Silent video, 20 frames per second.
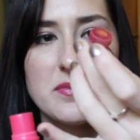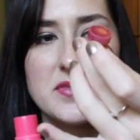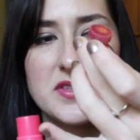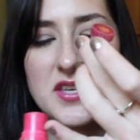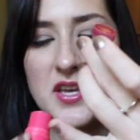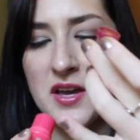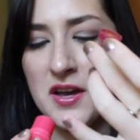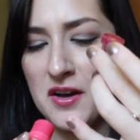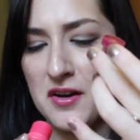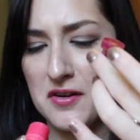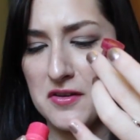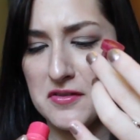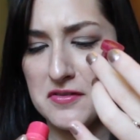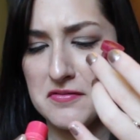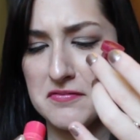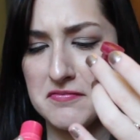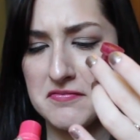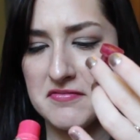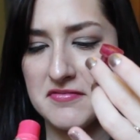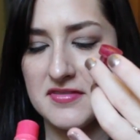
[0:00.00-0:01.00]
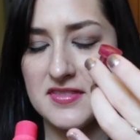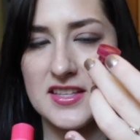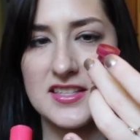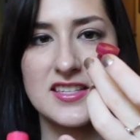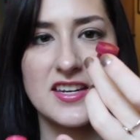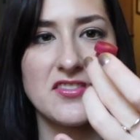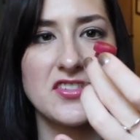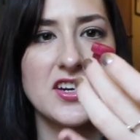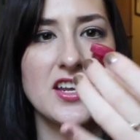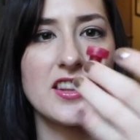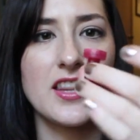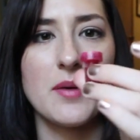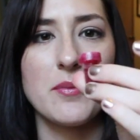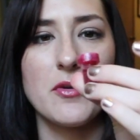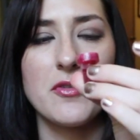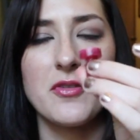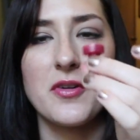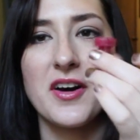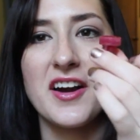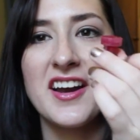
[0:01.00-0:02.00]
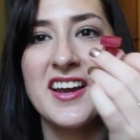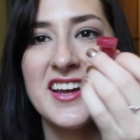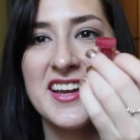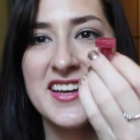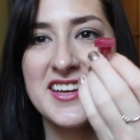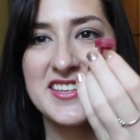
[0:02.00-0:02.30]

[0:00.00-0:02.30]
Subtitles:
So it's never done that before.